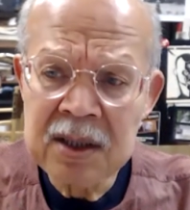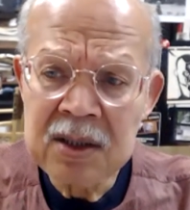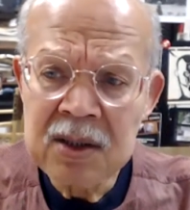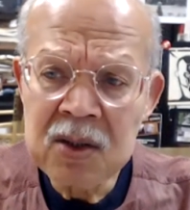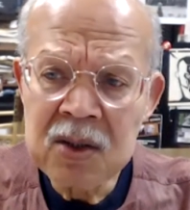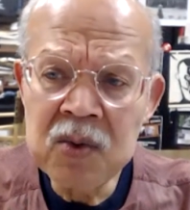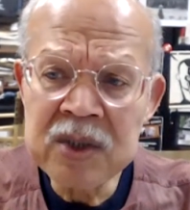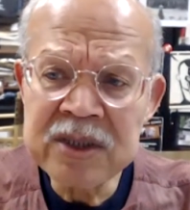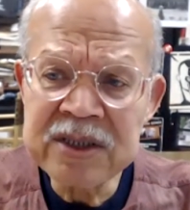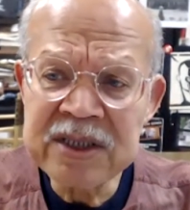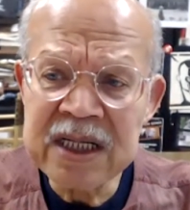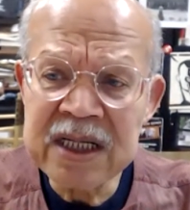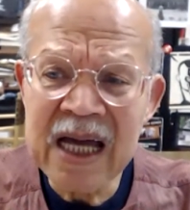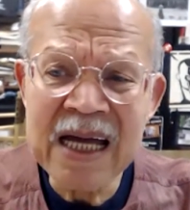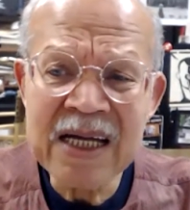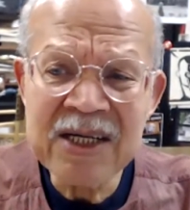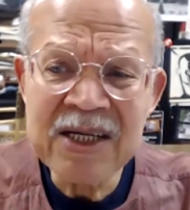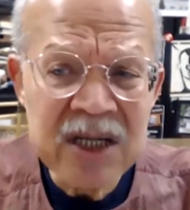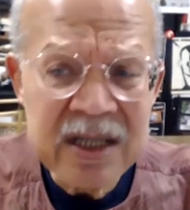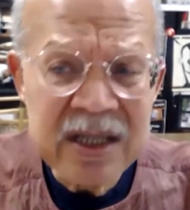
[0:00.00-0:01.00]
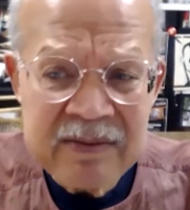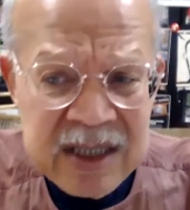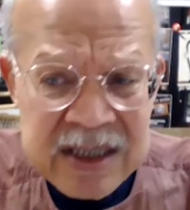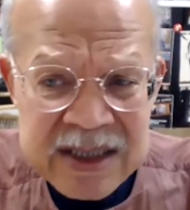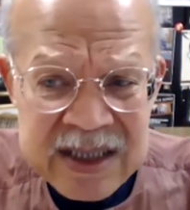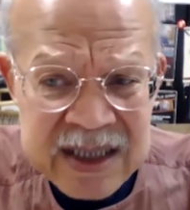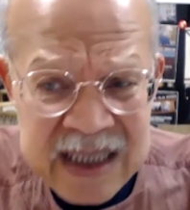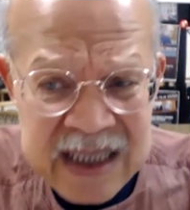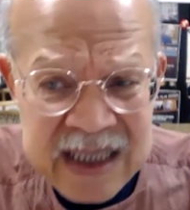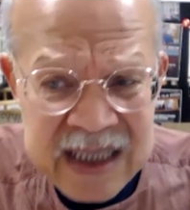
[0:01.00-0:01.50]
who was an agent of the
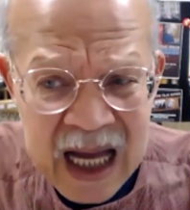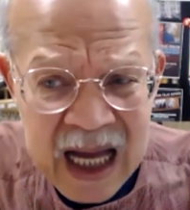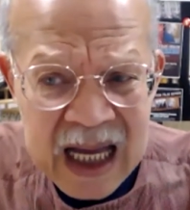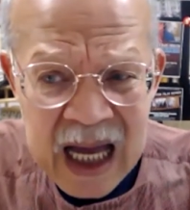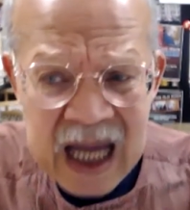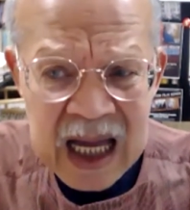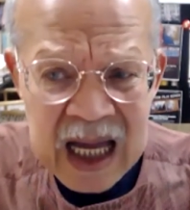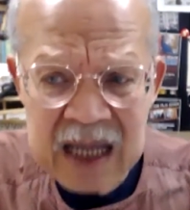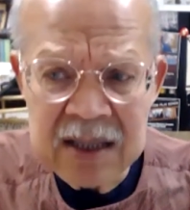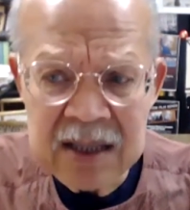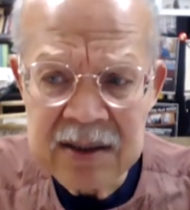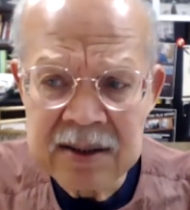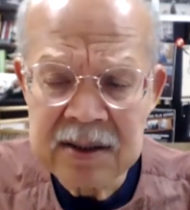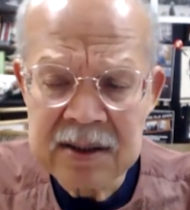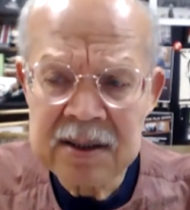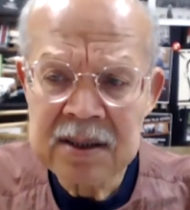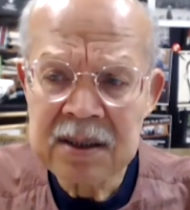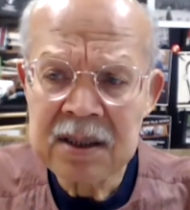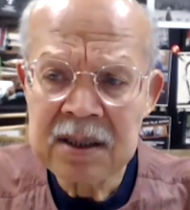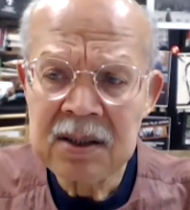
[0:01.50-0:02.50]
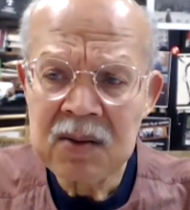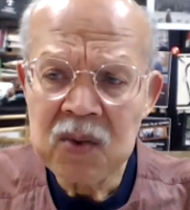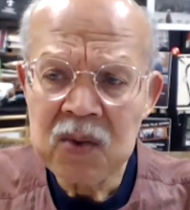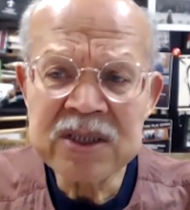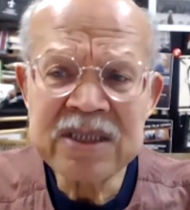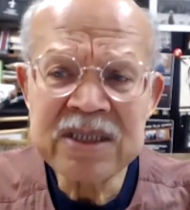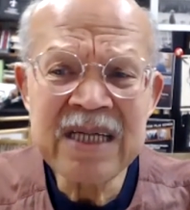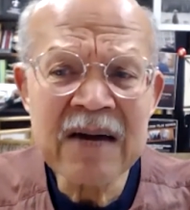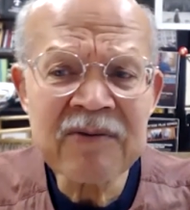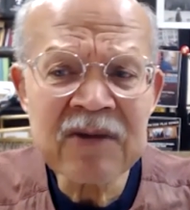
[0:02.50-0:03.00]
CIA,
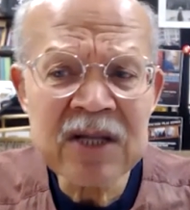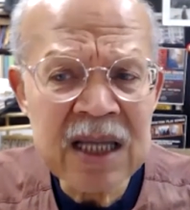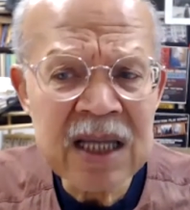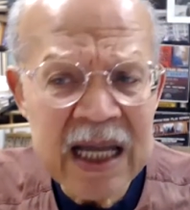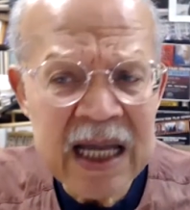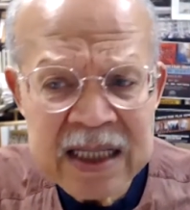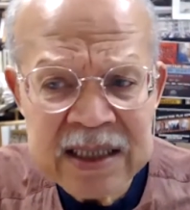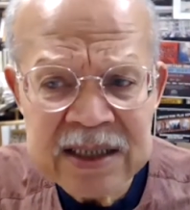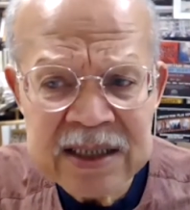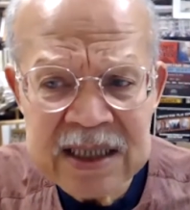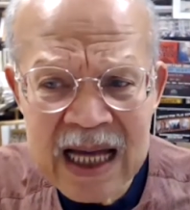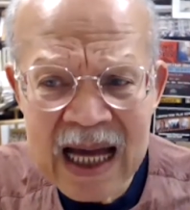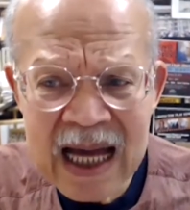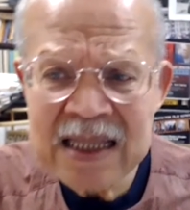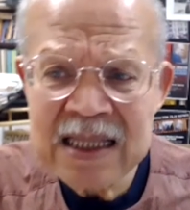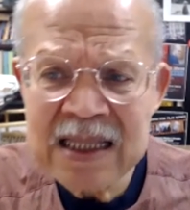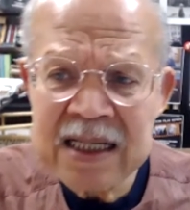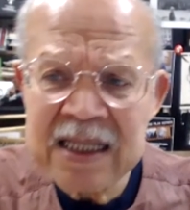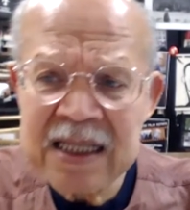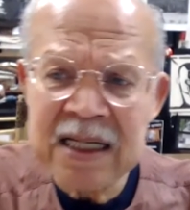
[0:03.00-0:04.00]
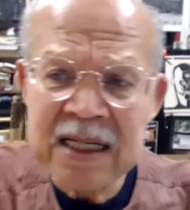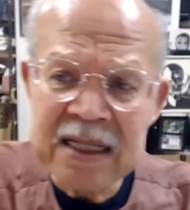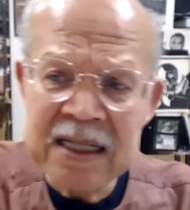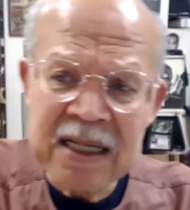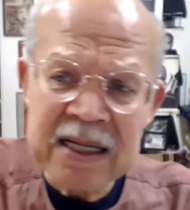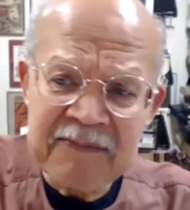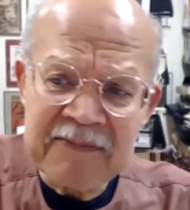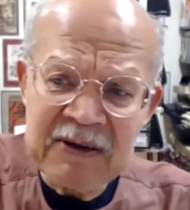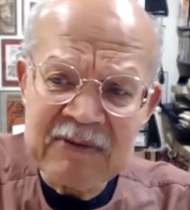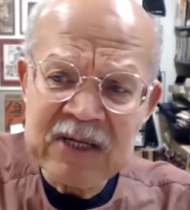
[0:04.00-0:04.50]
was nevertheless at the
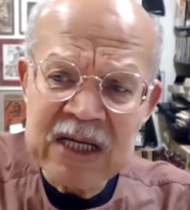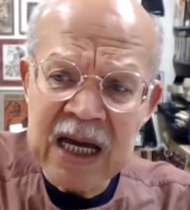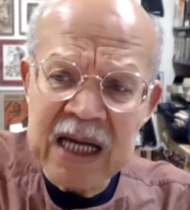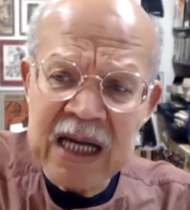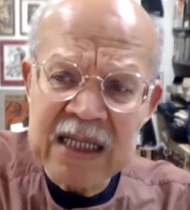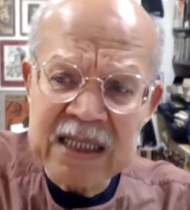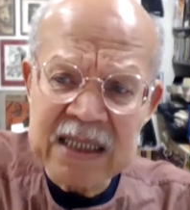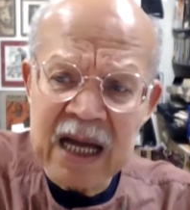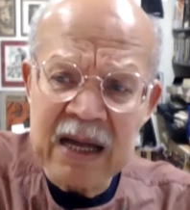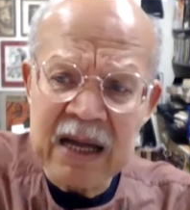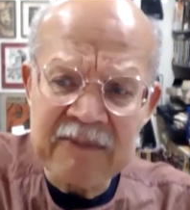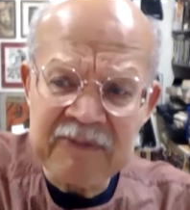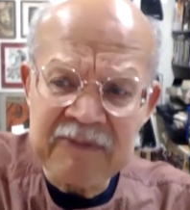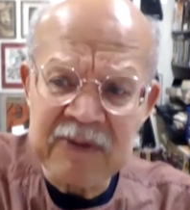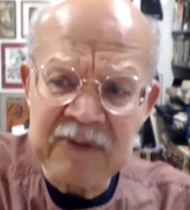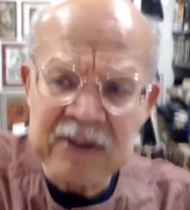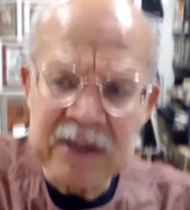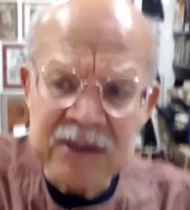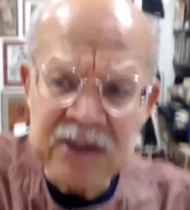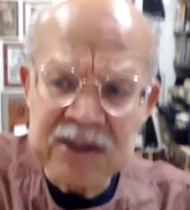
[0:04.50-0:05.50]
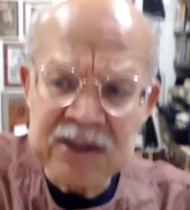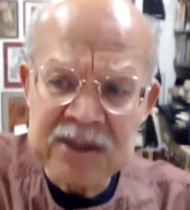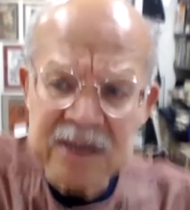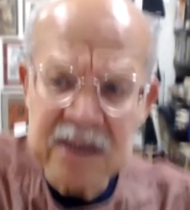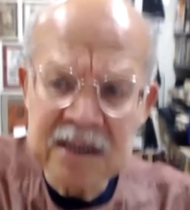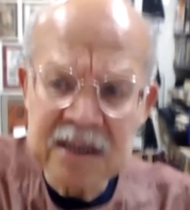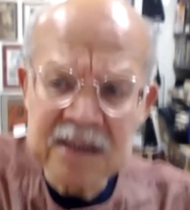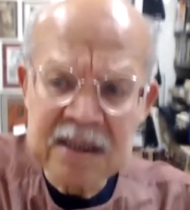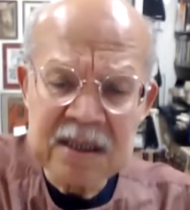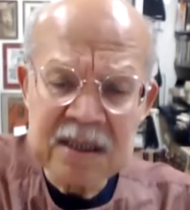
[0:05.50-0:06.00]
58 conference
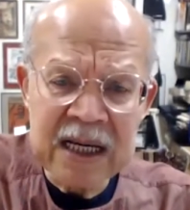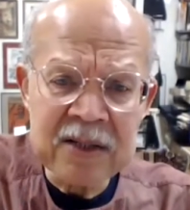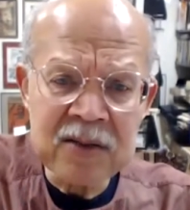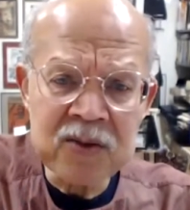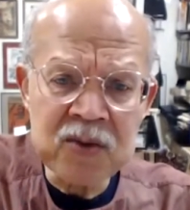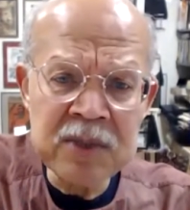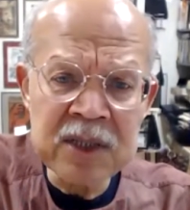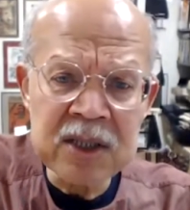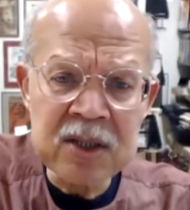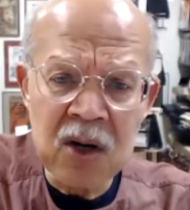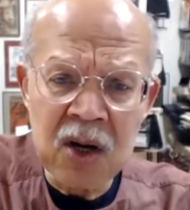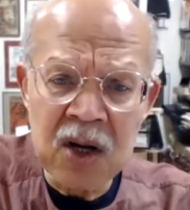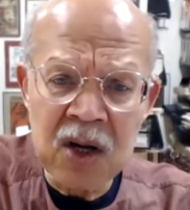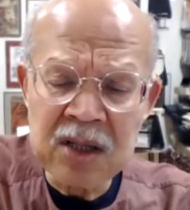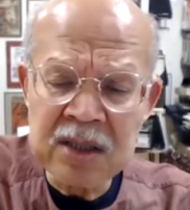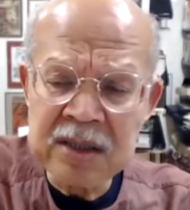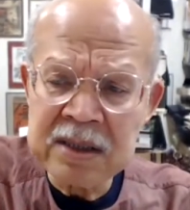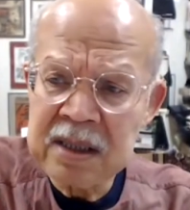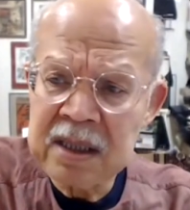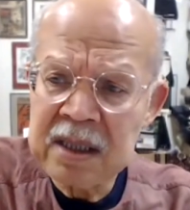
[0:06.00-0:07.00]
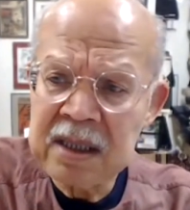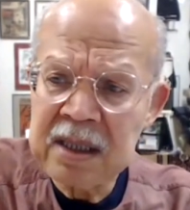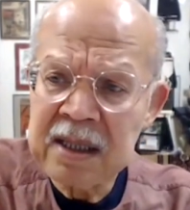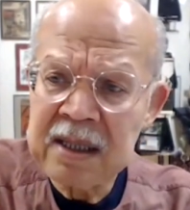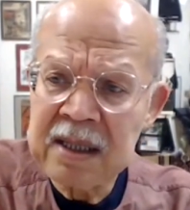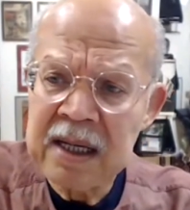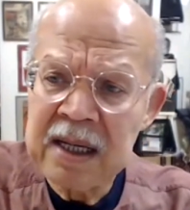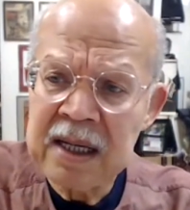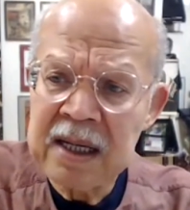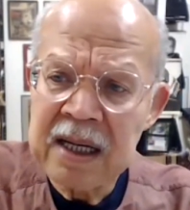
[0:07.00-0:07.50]
that Nkrumah called,
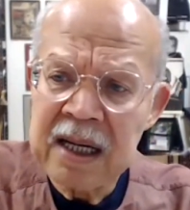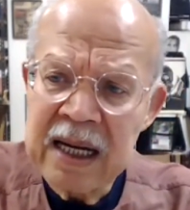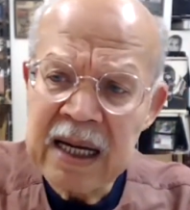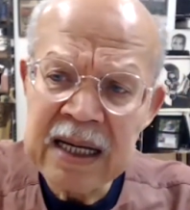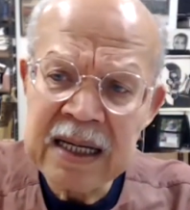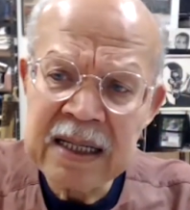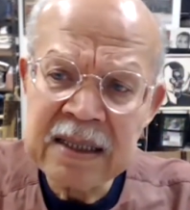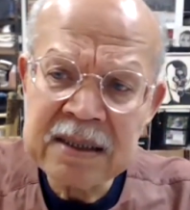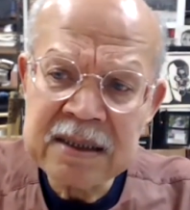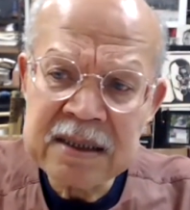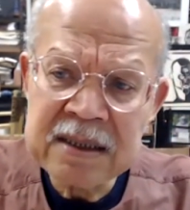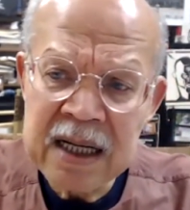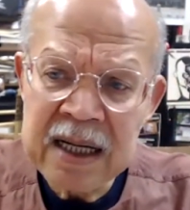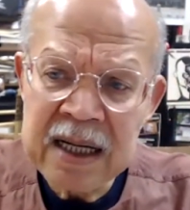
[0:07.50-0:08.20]
and